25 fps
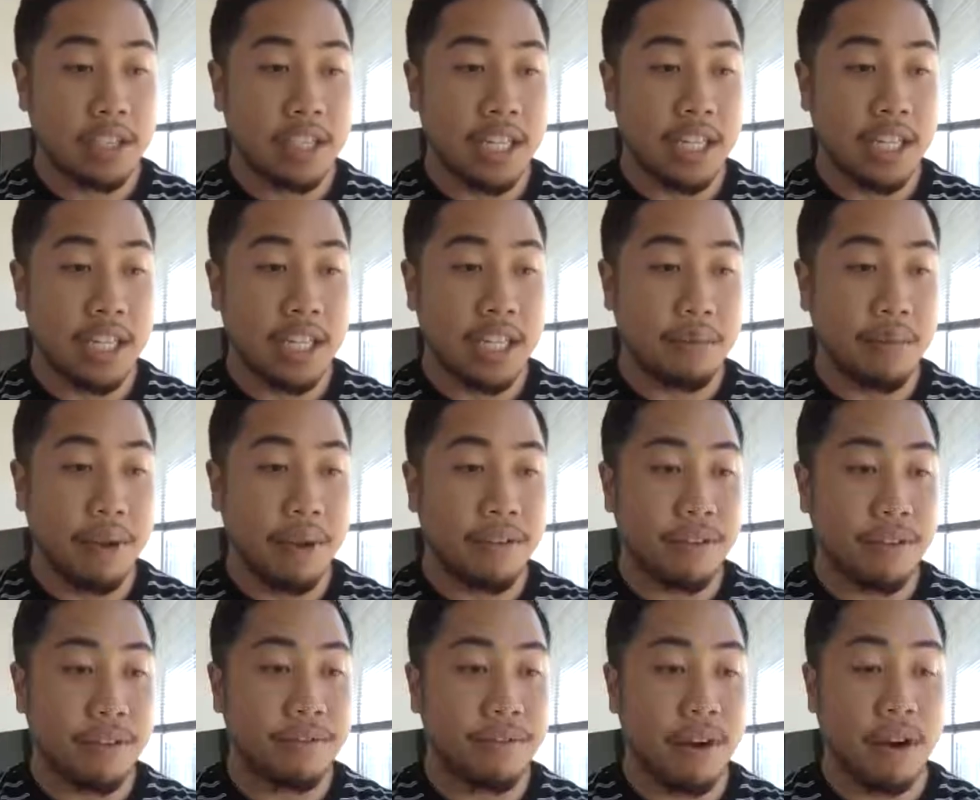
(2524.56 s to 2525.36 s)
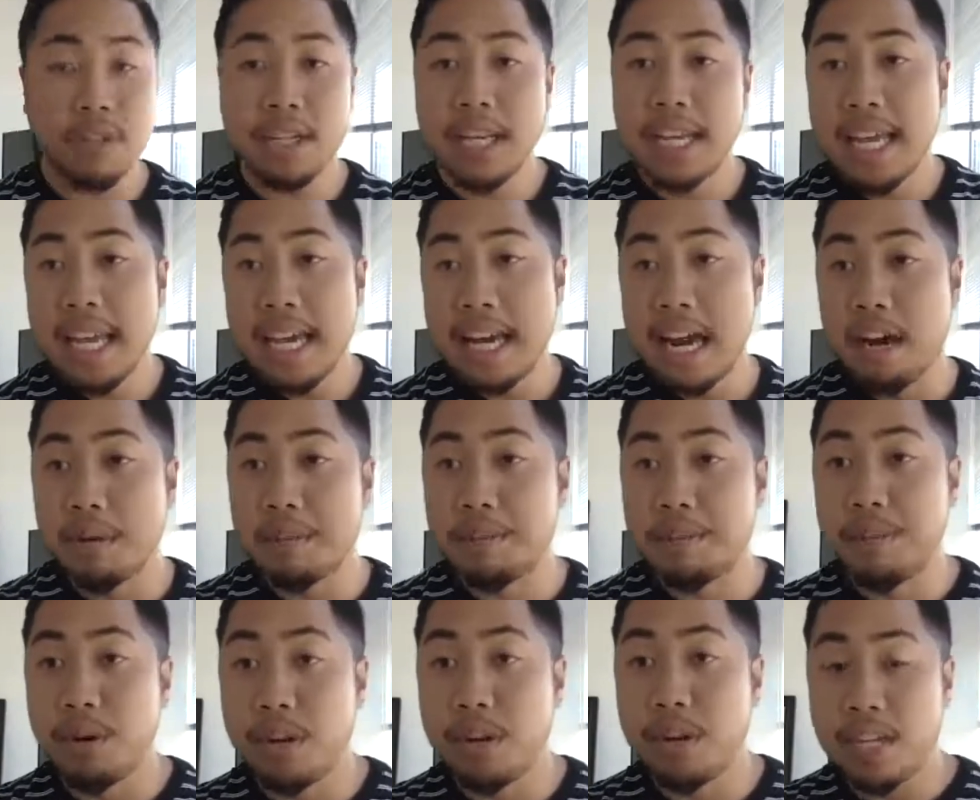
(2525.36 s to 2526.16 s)
I'll take my phone and
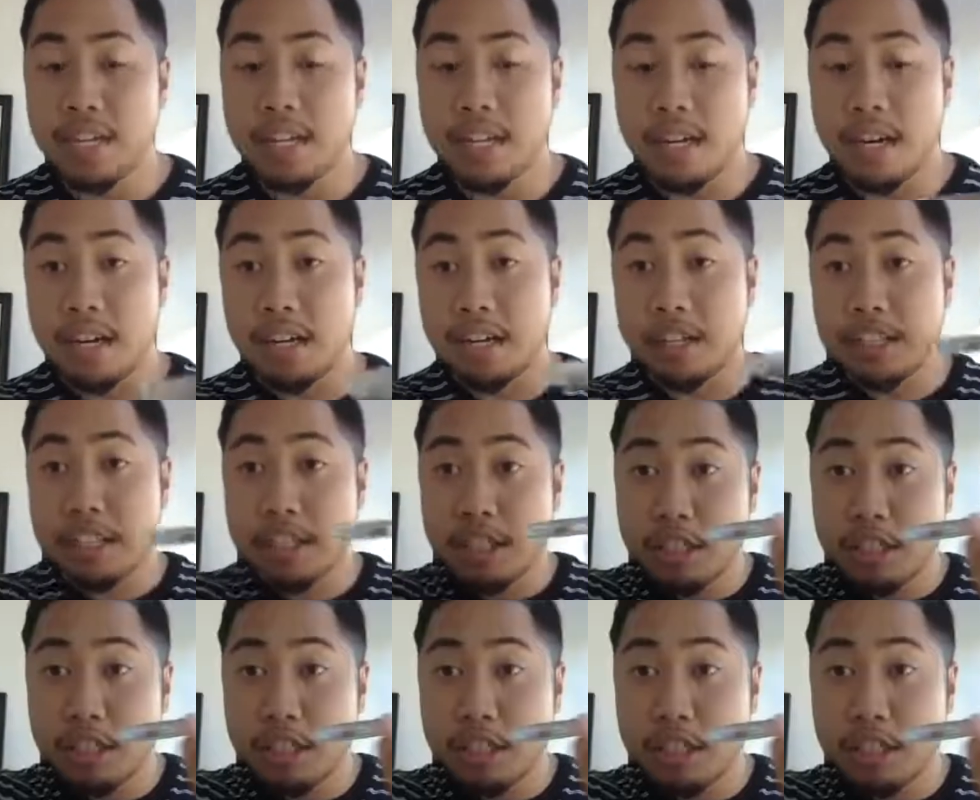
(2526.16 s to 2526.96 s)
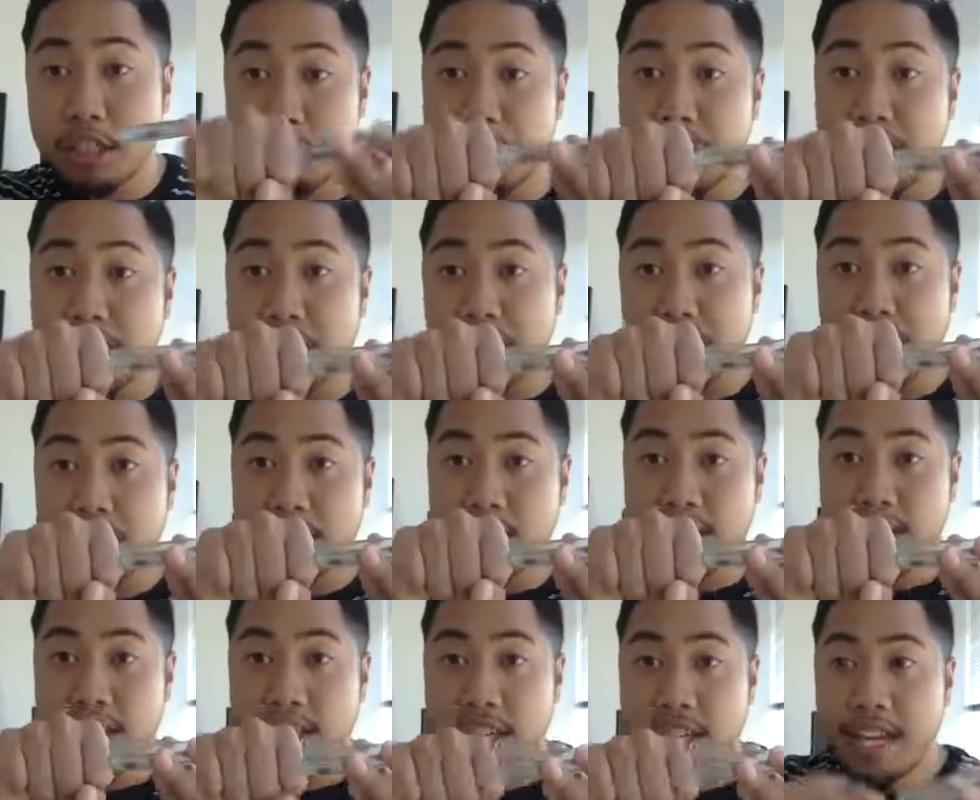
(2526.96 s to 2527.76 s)
I would put it on a
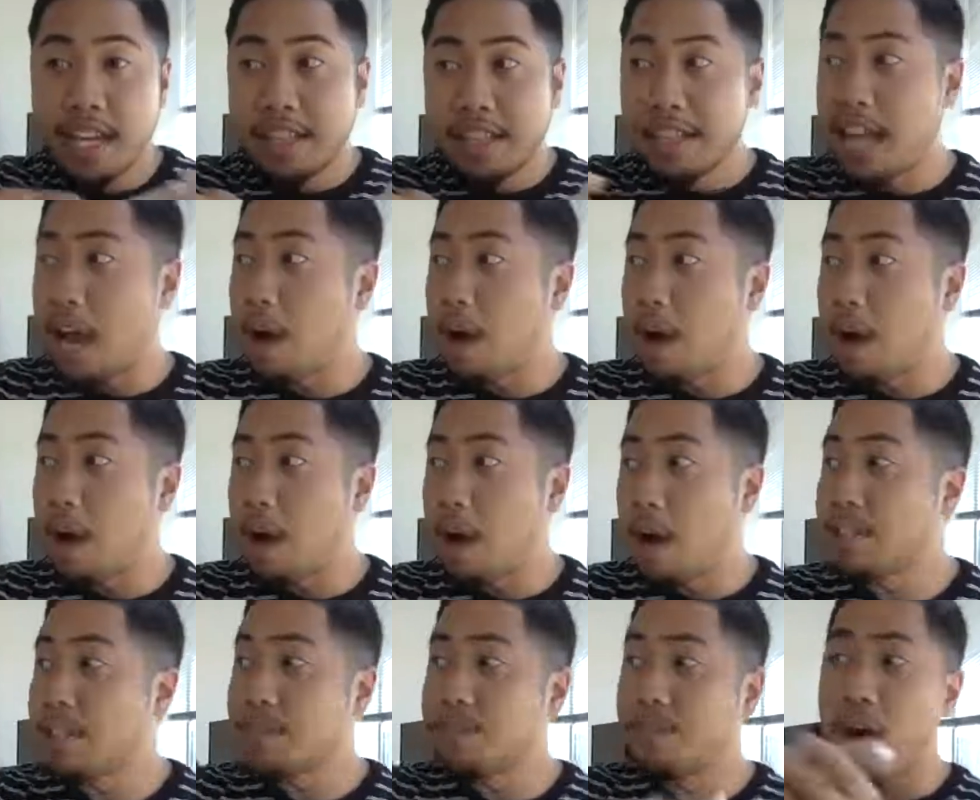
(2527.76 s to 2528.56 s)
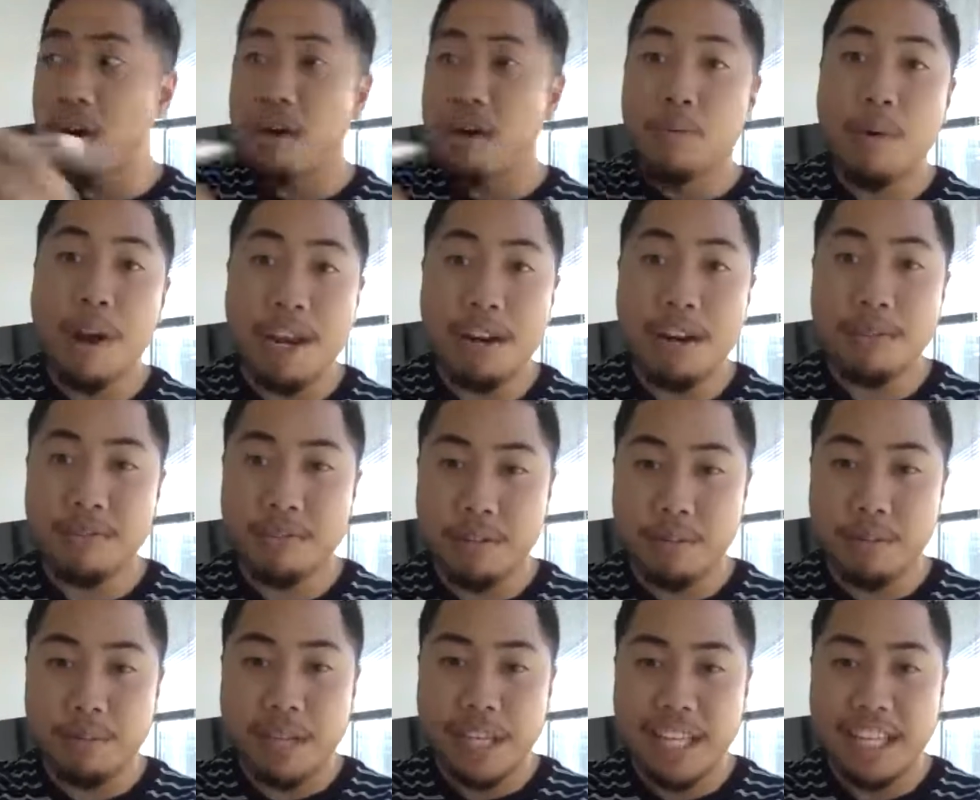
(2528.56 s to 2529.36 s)
speaker that was far away
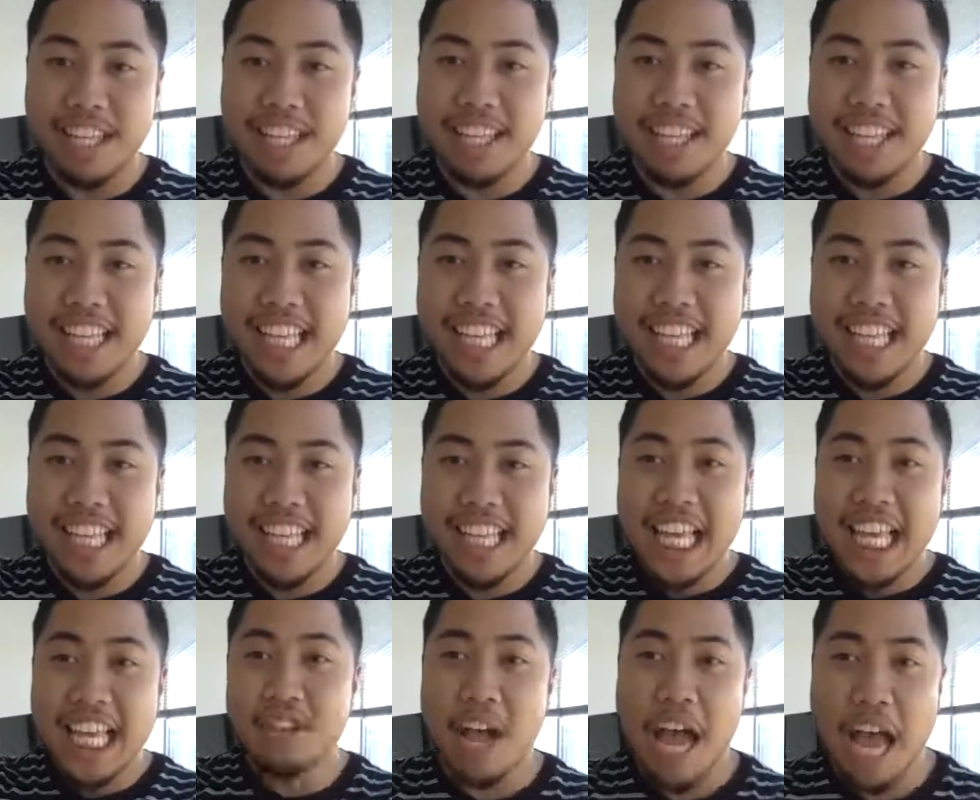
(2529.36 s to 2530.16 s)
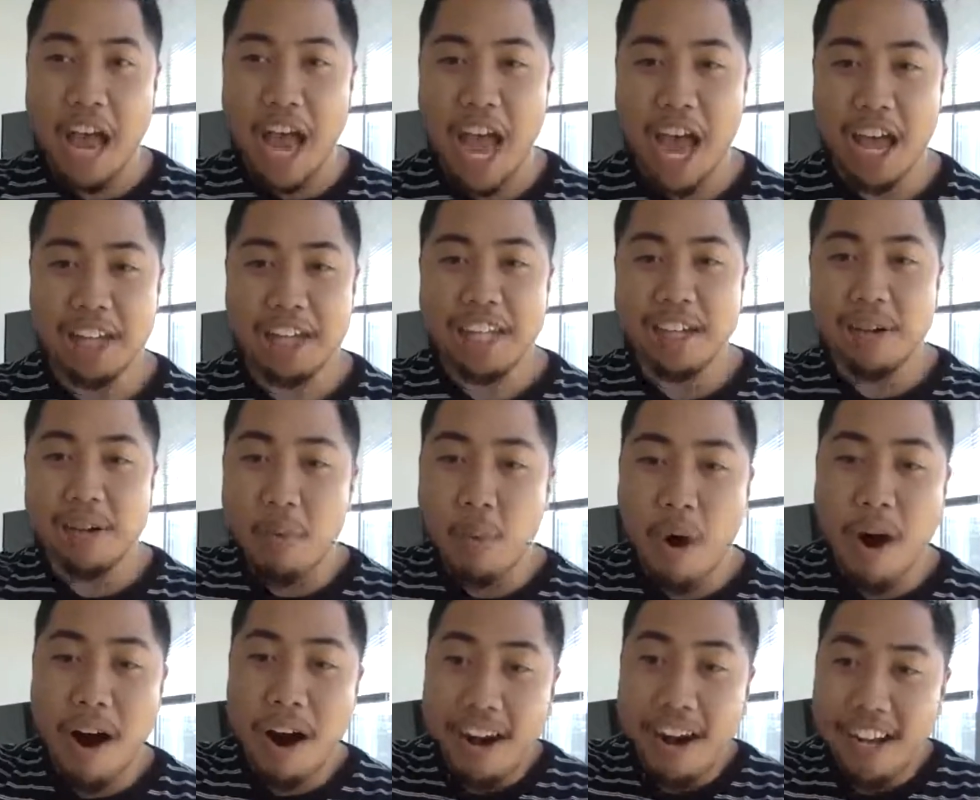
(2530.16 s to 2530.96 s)
from me. So I had
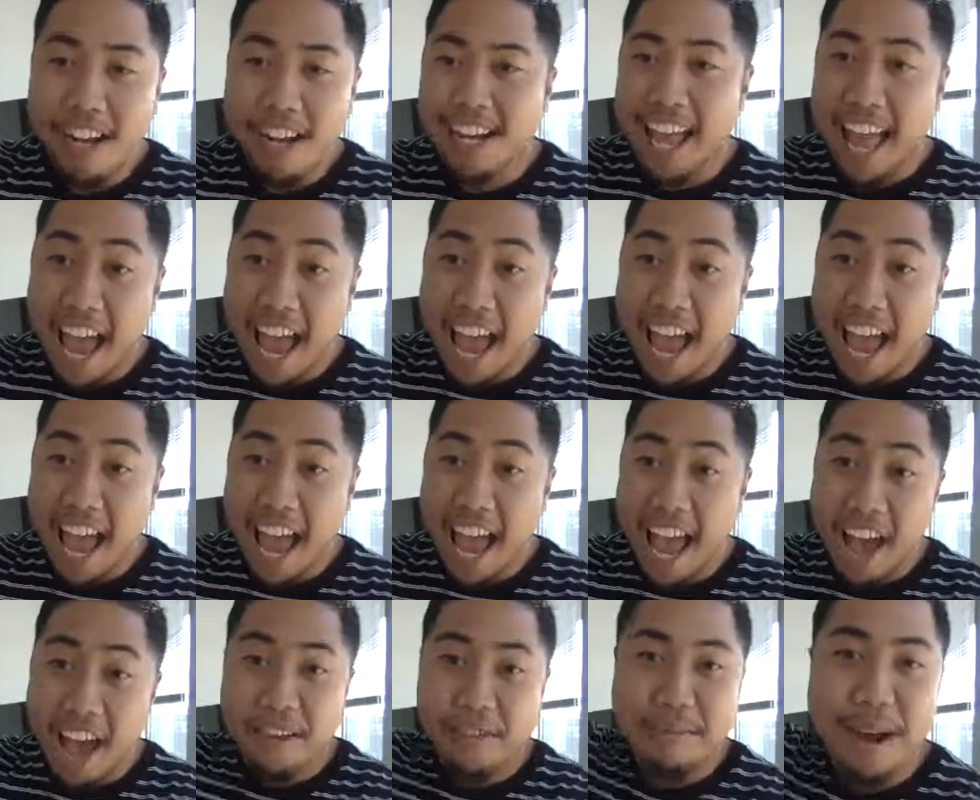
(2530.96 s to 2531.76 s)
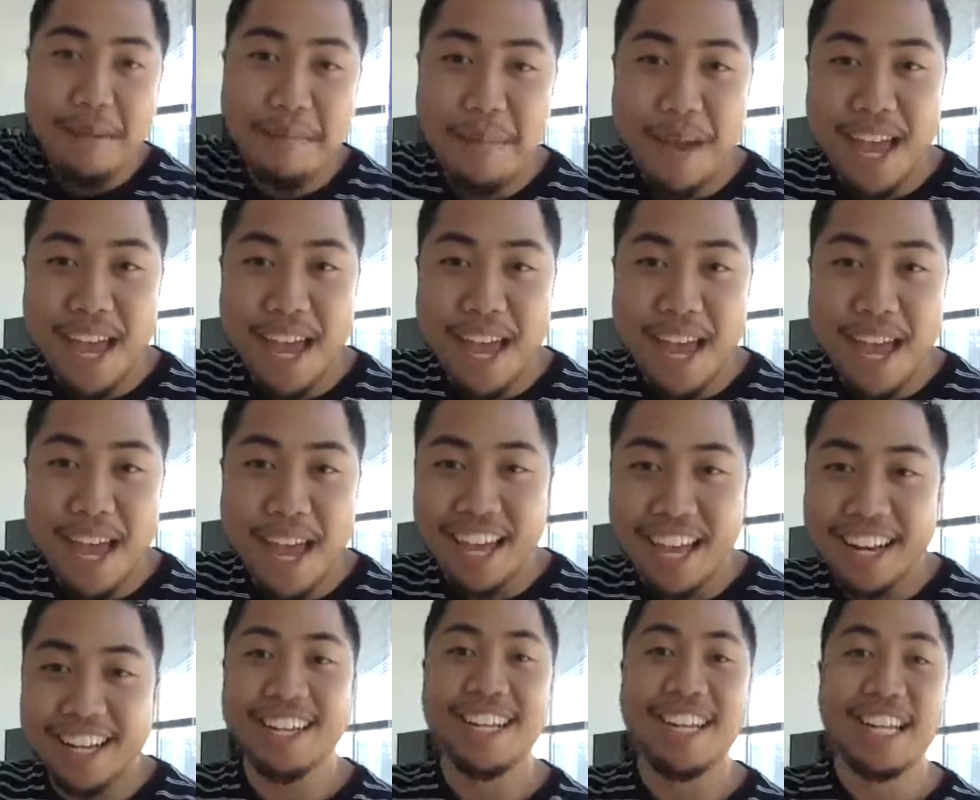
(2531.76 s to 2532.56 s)
to walk out of my
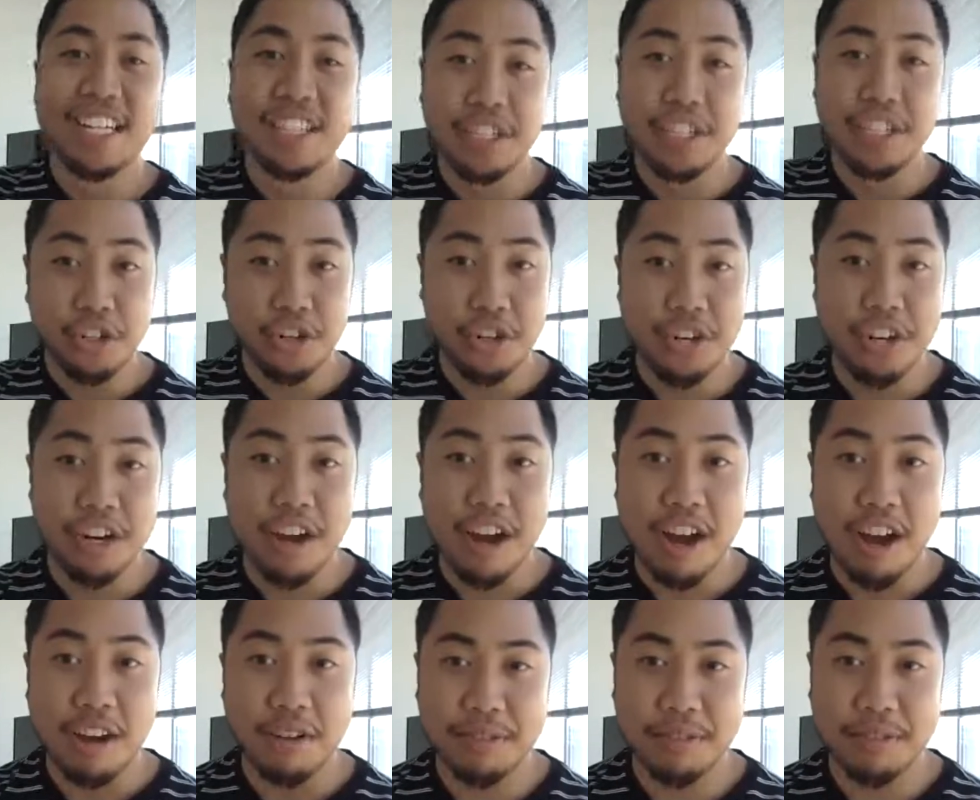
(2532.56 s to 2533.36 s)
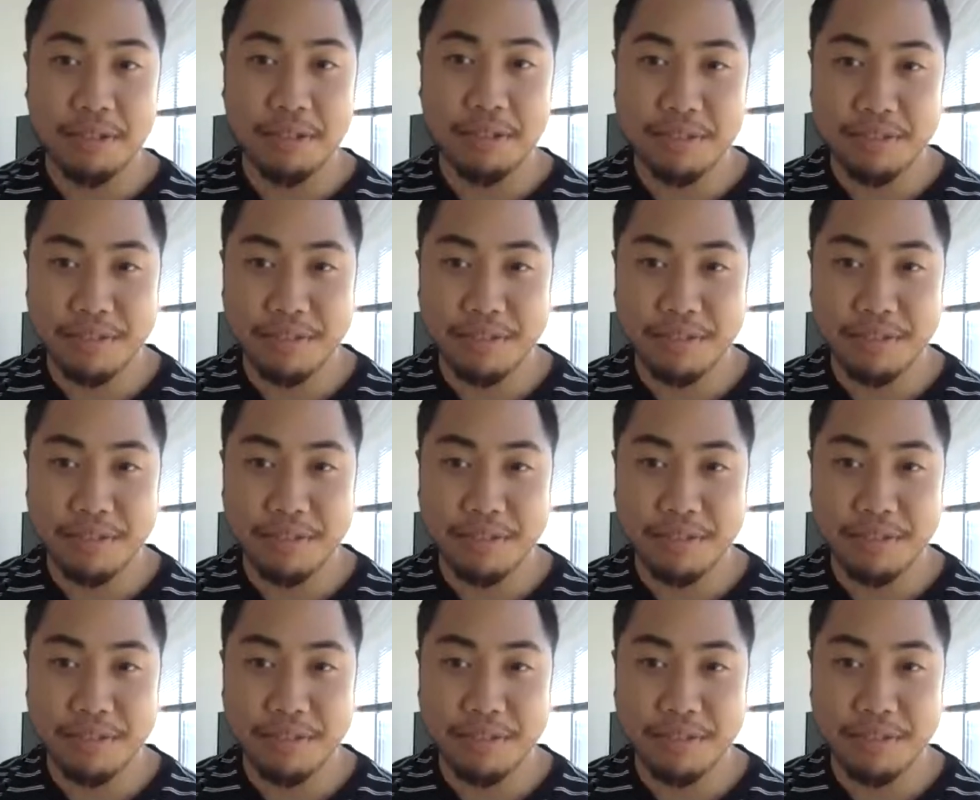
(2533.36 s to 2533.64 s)
bed to turn it off,